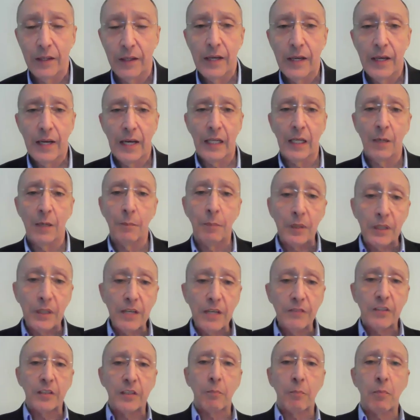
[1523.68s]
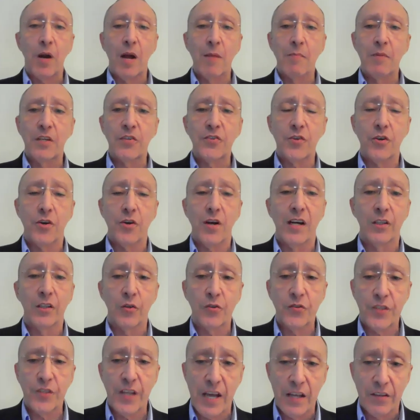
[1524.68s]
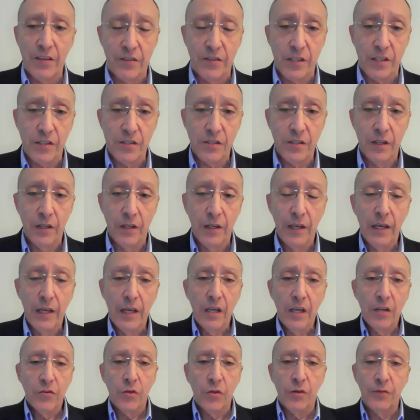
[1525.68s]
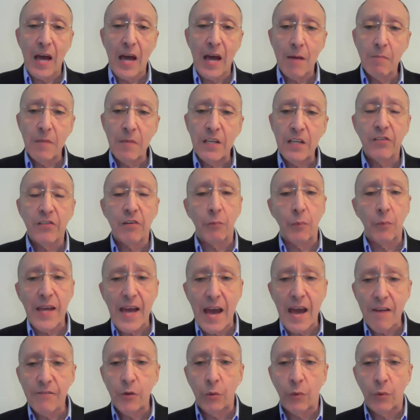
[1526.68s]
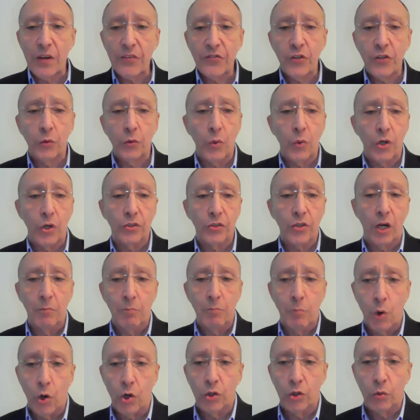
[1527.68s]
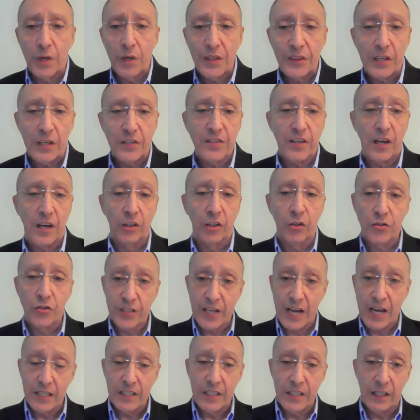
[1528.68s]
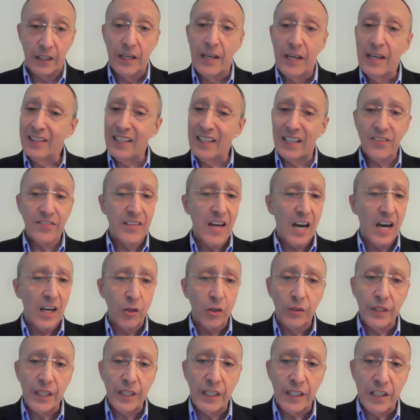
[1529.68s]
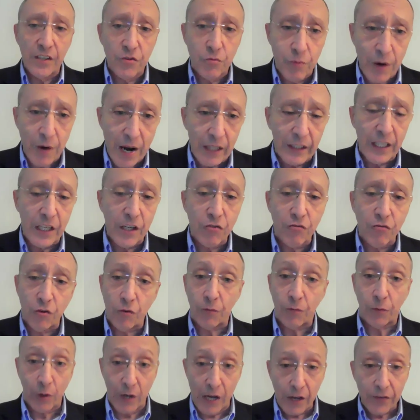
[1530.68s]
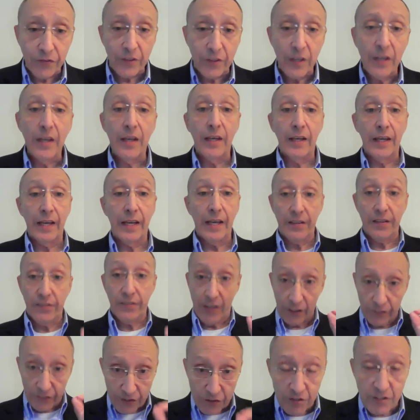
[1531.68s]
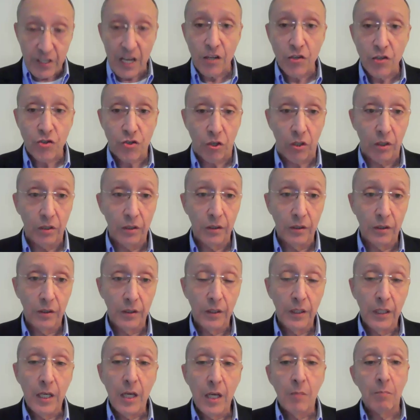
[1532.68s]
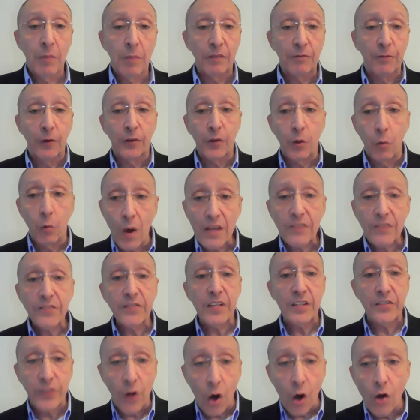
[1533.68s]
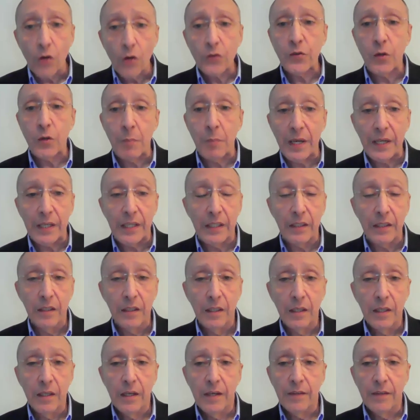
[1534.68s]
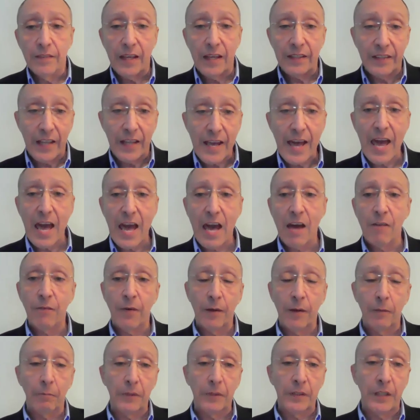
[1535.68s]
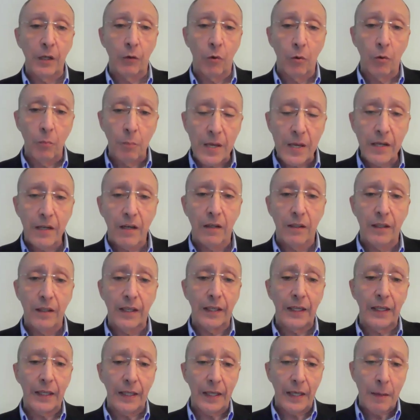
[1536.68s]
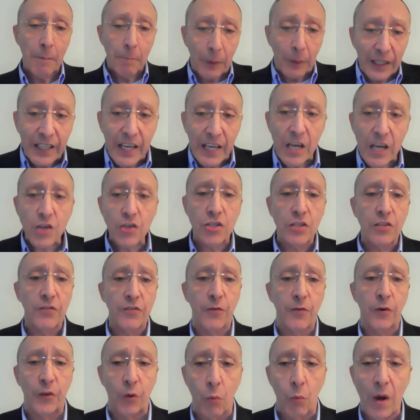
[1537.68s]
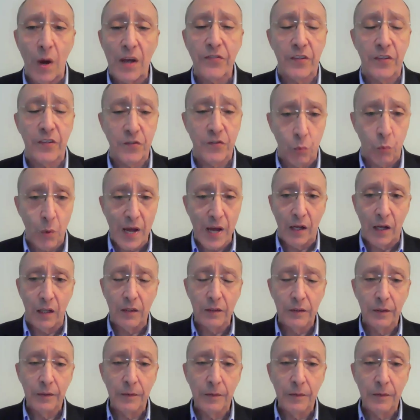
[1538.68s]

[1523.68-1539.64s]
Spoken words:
And I believe that the Prime Minister understands this. So if that means if we have the rest of the world on board with us, understanding that it's not only an Israeli issue, for us, it's existential. But for the West, it's also meaning that there will be implications for the West as well.